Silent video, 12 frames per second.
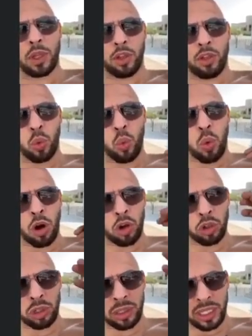the
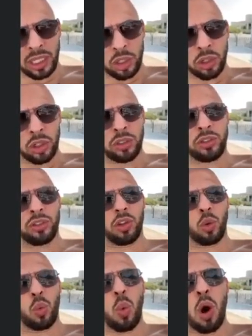worldly goods,
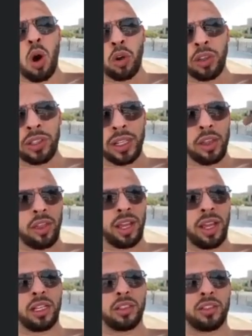the worldly
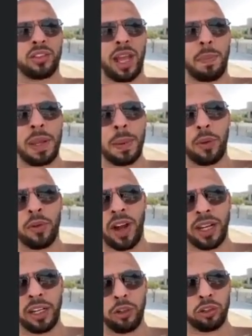things that people
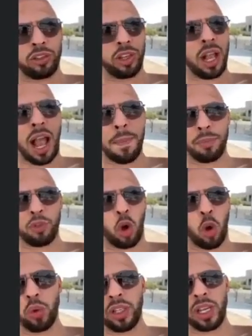find interesting, I'm
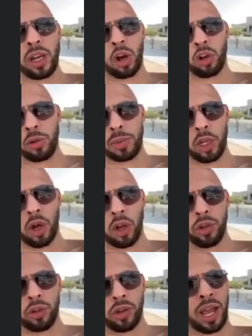totally and utterly
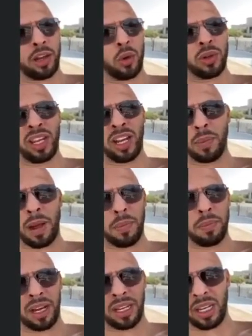beyond. I don't care
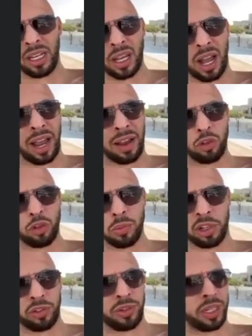about money. I have too
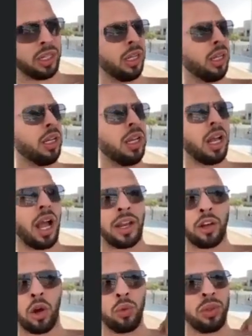much of it. I
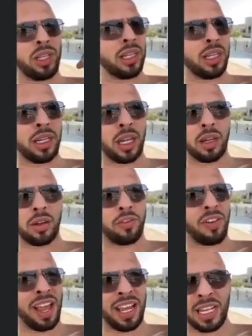don't need
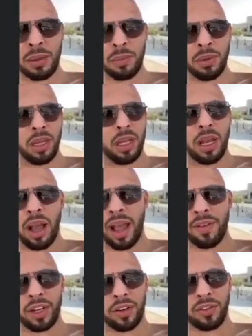fame. I
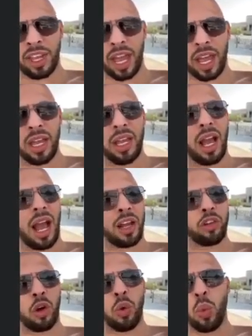have enough of that. I don't